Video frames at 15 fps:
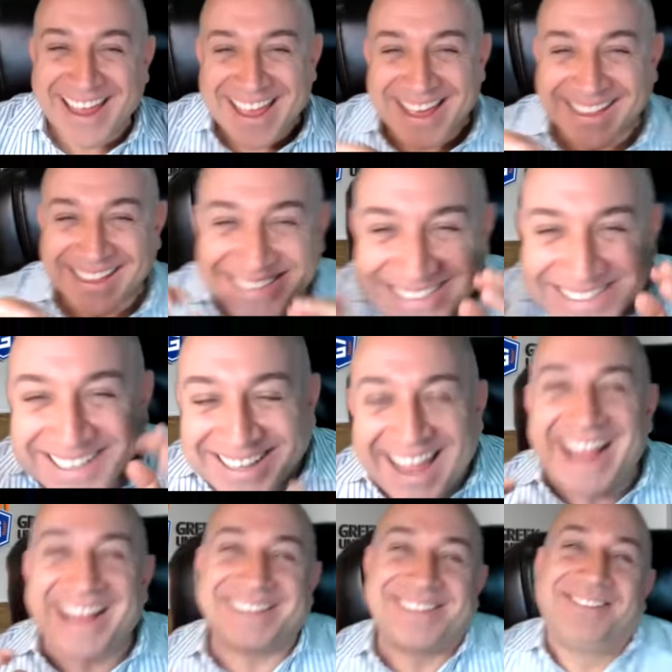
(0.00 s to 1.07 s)
Like this
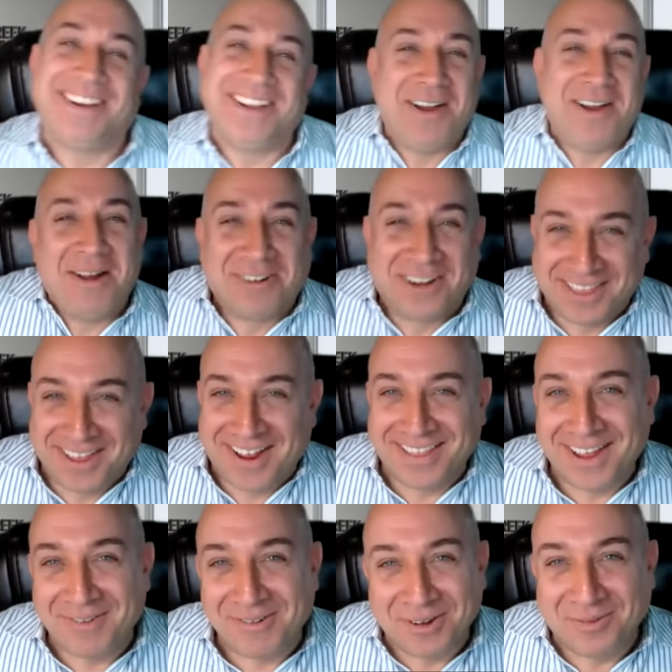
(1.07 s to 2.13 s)
is the last video I would
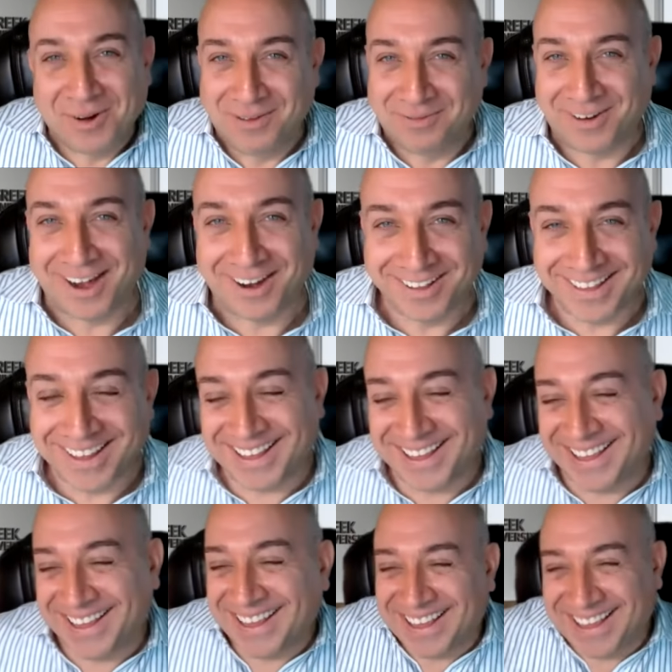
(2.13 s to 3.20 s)
have thought that would have went viral.